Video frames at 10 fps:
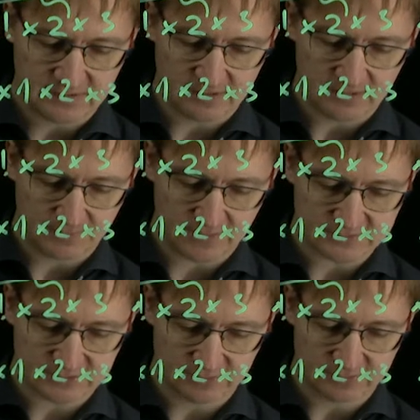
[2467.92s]
here I
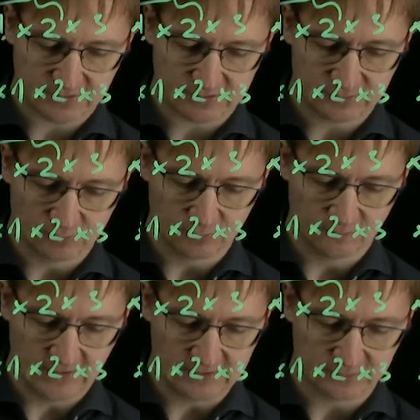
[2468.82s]
pass on the two
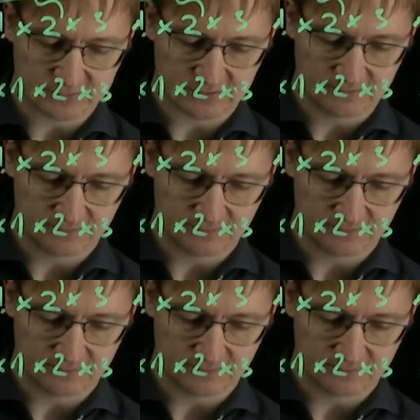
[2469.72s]
values,